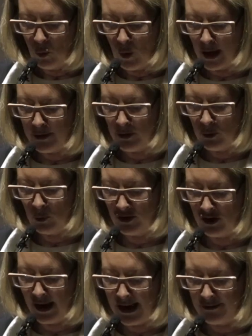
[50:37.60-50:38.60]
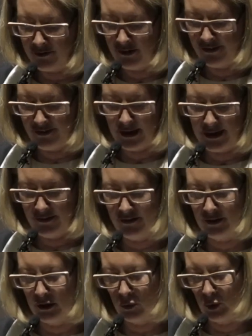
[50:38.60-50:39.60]
one which I have to say is
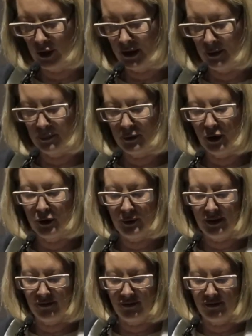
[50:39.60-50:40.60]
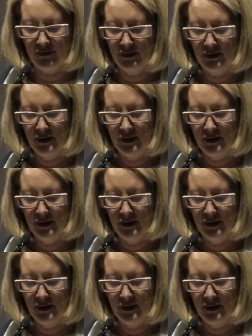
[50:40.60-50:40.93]
still a work in progress.